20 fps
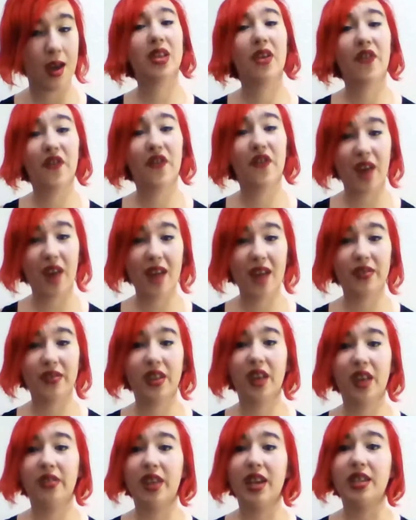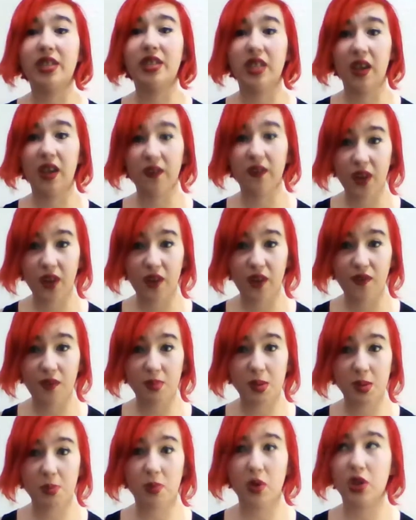The fact that they differ
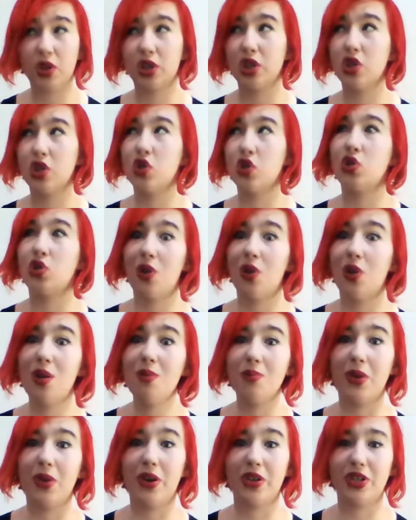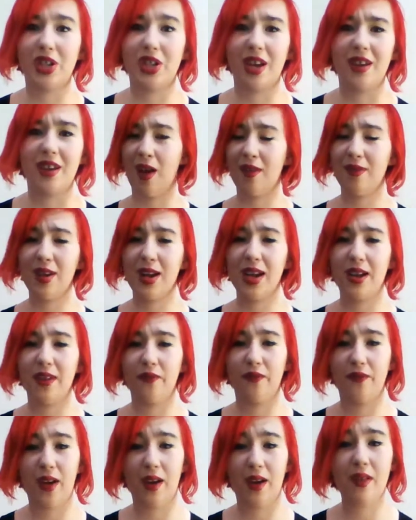from the book so much, like very,
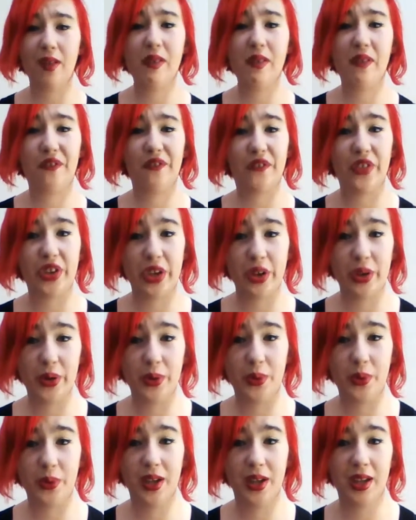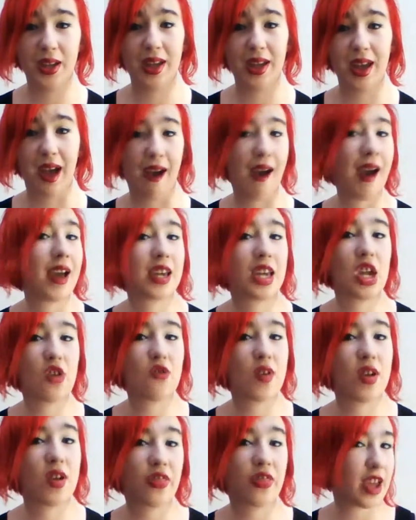very few accurate